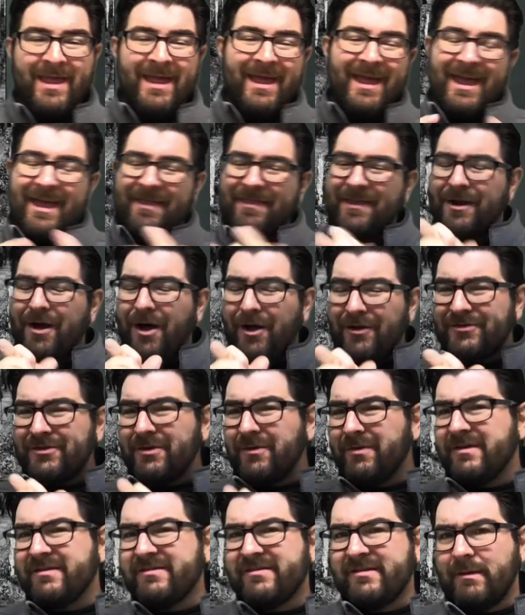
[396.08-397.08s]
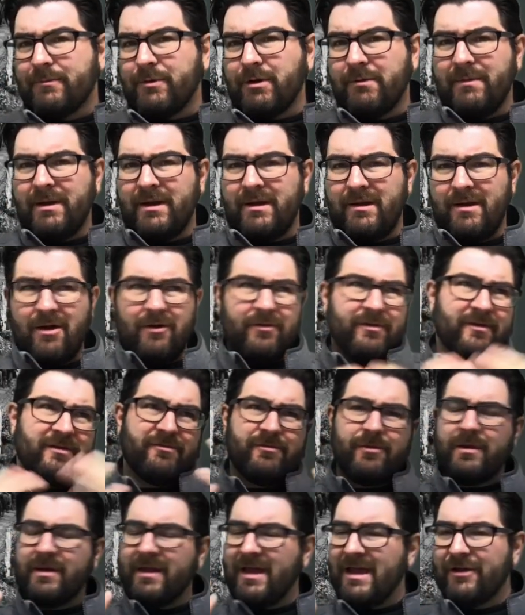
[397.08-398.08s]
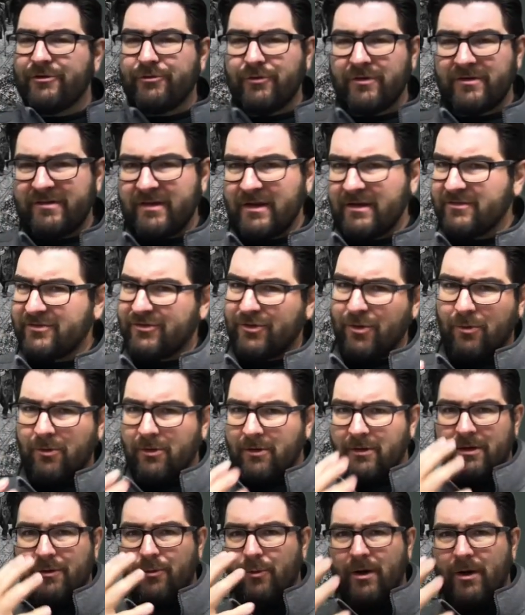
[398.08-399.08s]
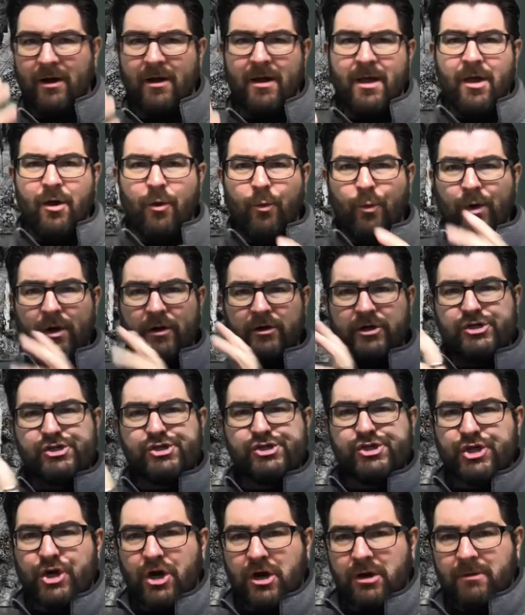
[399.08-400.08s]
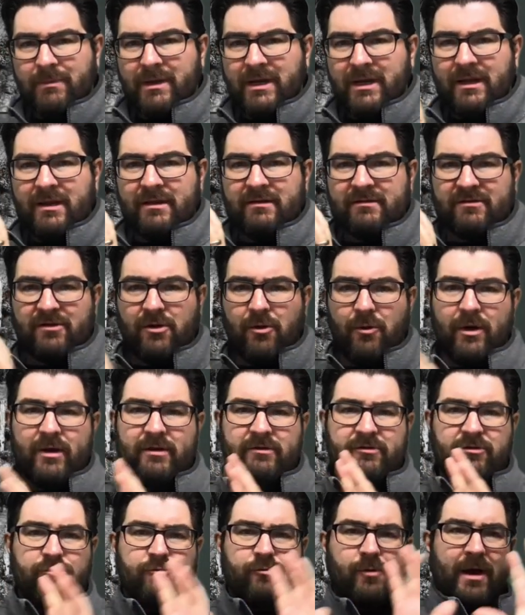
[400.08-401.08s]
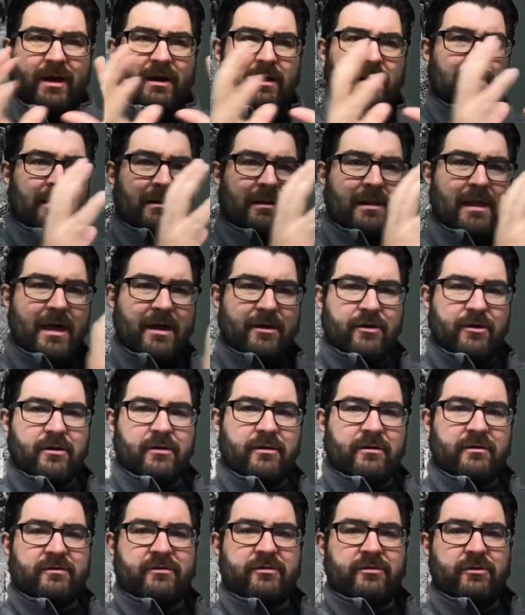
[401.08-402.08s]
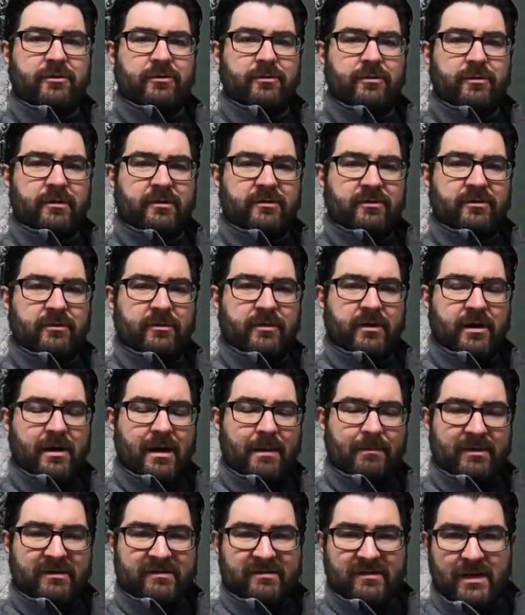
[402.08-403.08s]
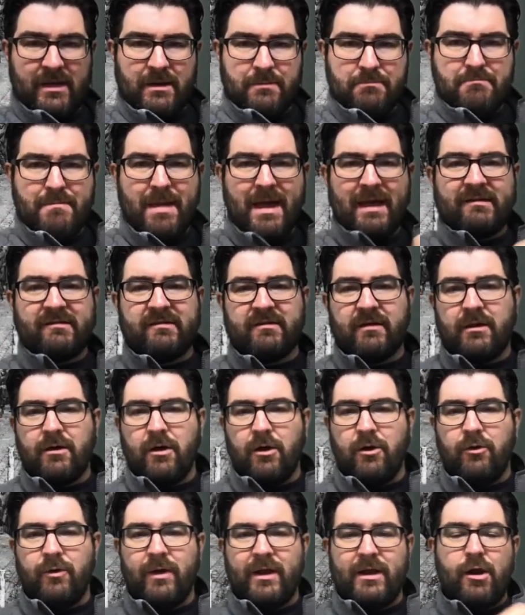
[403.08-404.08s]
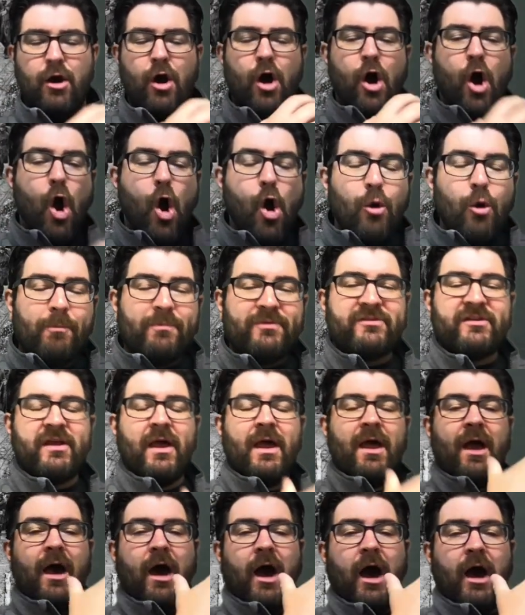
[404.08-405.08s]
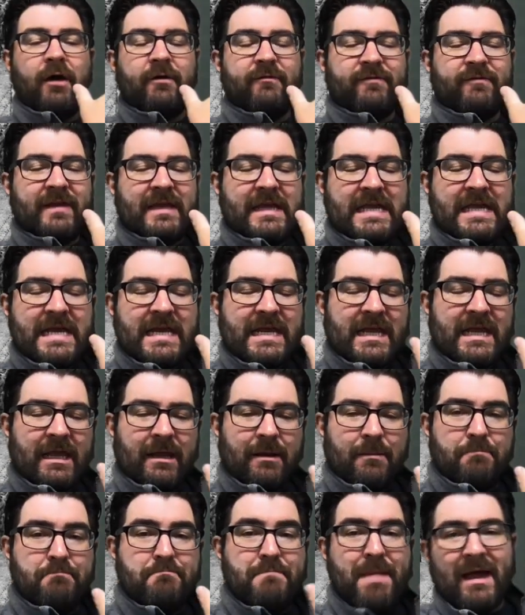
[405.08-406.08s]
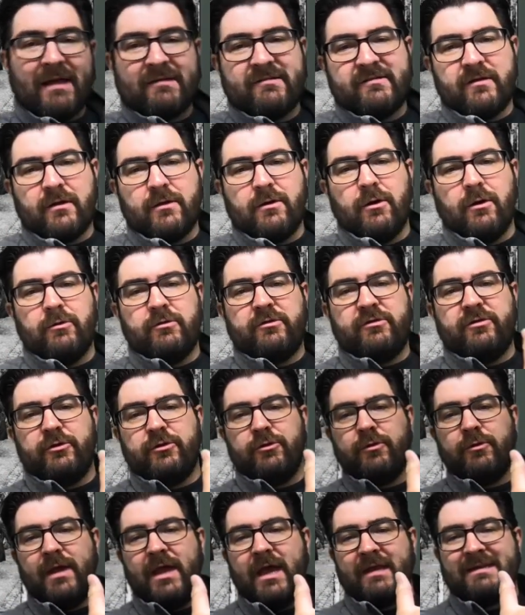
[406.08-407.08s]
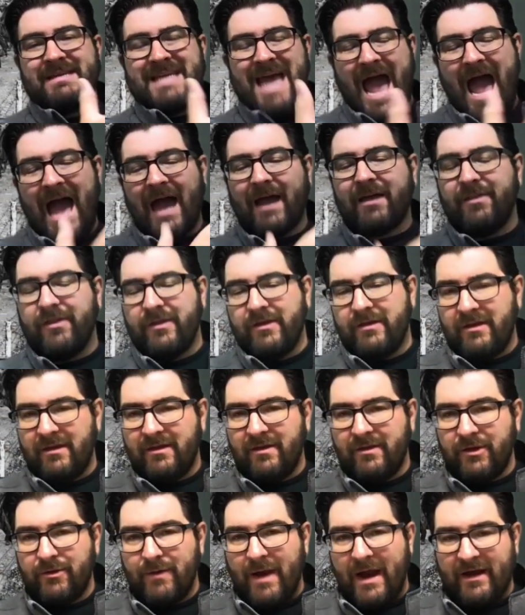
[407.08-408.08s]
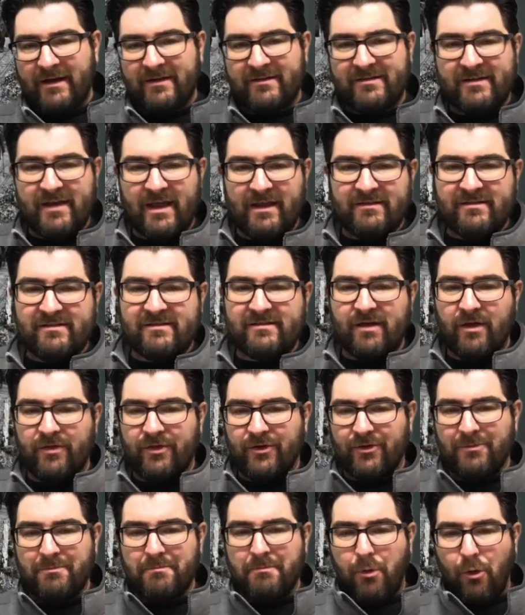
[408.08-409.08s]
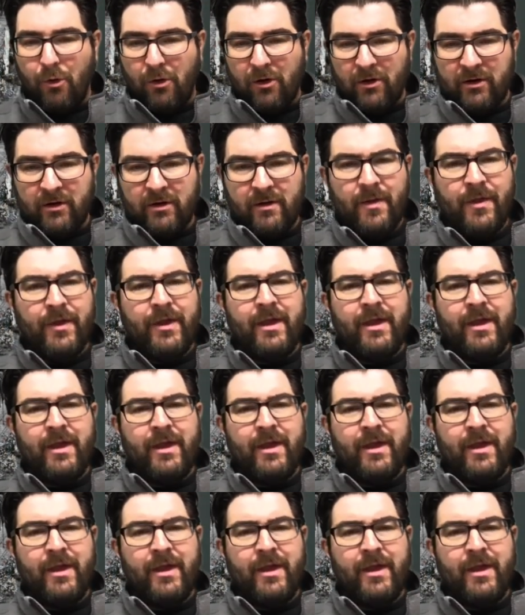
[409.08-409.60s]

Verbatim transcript: And then also the Zimmermann Note, this really interesting story where, where Germany is going to write a letter to, to their embassy in Mexico in hopes of getting Mexico to attack the United States southern border.